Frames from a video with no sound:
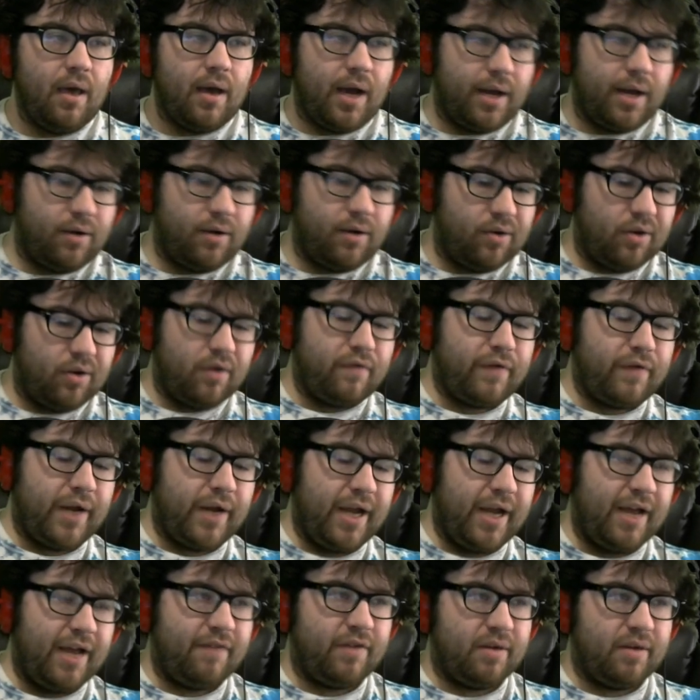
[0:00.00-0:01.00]
I don't know if I
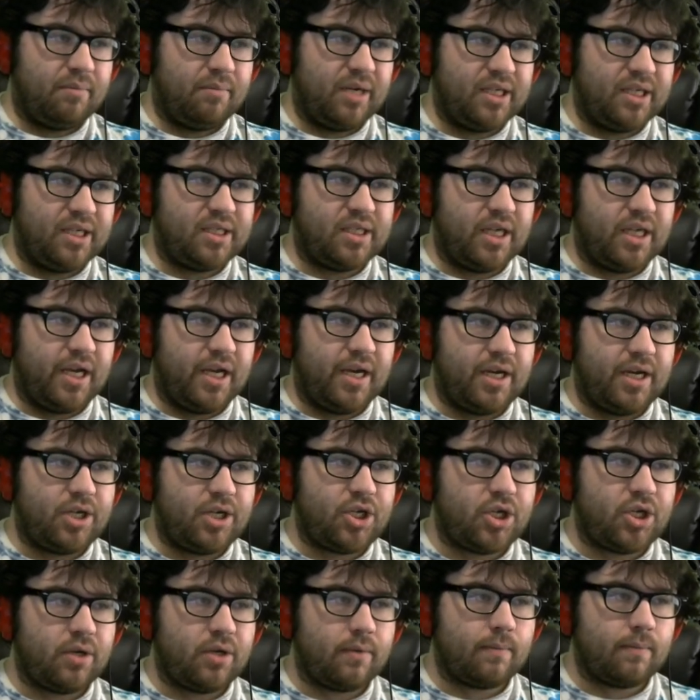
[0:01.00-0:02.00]
have it in my
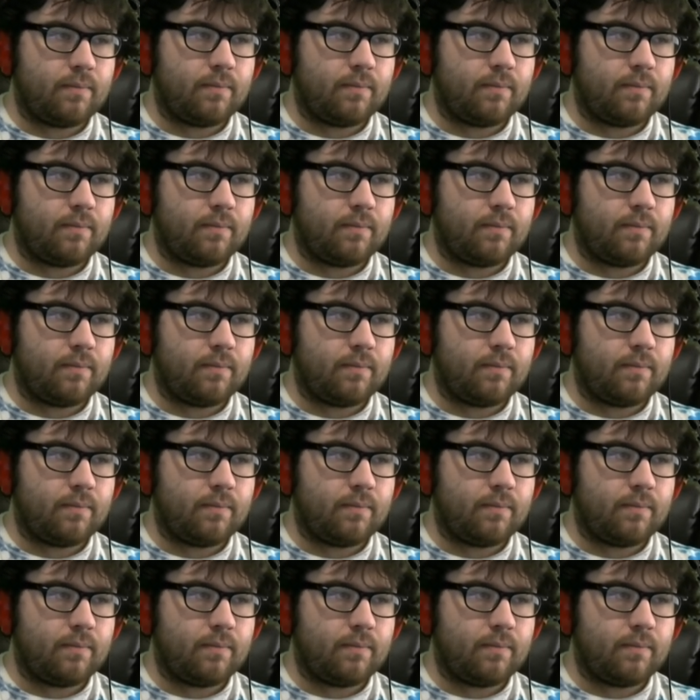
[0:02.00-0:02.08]
stash.